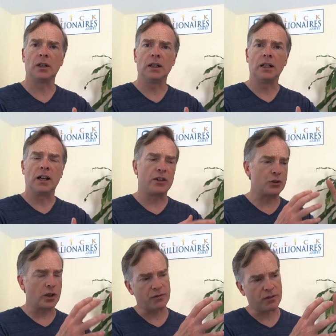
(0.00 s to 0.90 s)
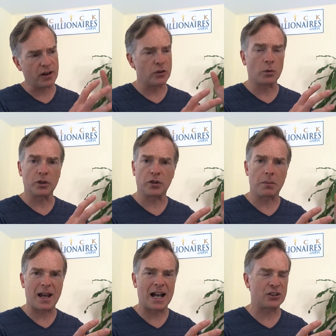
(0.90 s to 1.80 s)
And you try to find the ones that
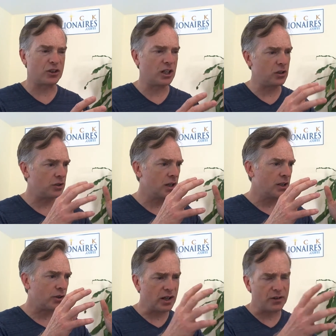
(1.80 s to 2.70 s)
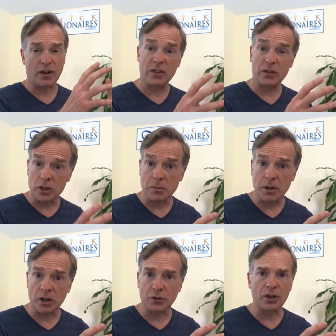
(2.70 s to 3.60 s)
match and then you try to find their
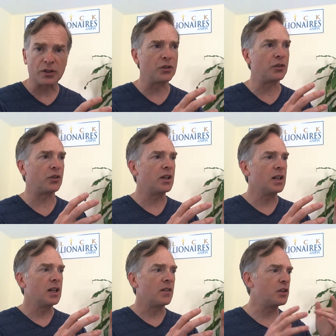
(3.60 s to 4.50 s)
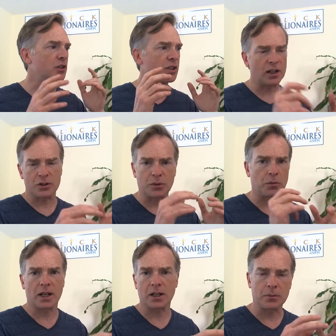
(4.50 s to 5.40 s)
email addresses and, and then you send out some
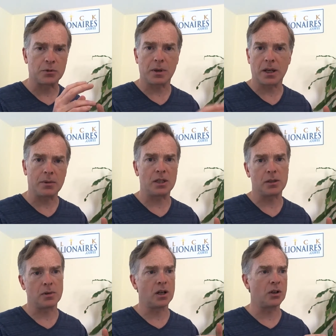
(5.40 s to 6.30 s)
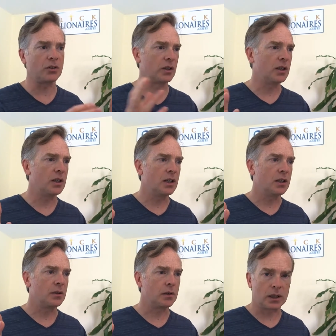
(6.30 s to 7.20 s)
random spammy emails and
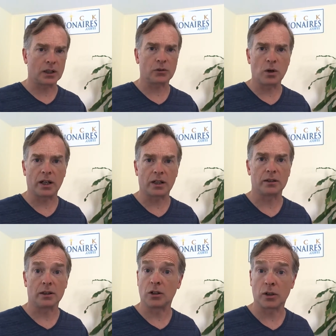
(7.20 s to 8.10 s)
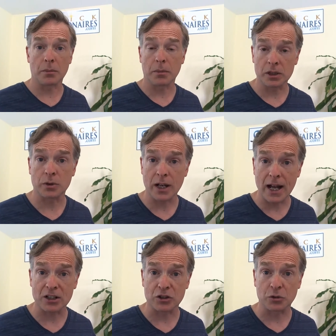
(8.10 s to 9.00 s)
guess what? You don't get much
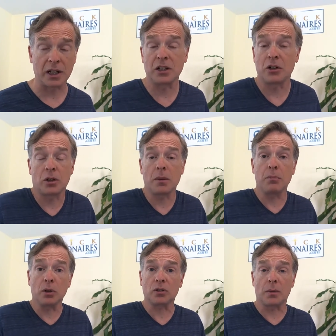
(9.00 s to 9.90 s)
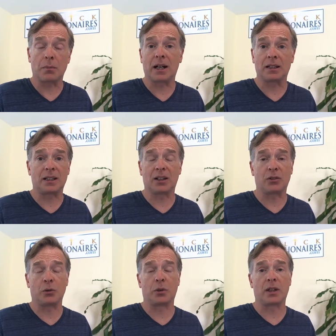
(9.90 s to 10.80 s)
reaction, right? You don't get booked on podcasts
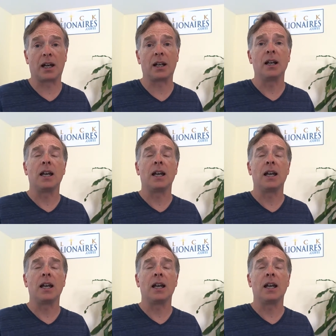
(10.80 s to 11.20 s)
doing that.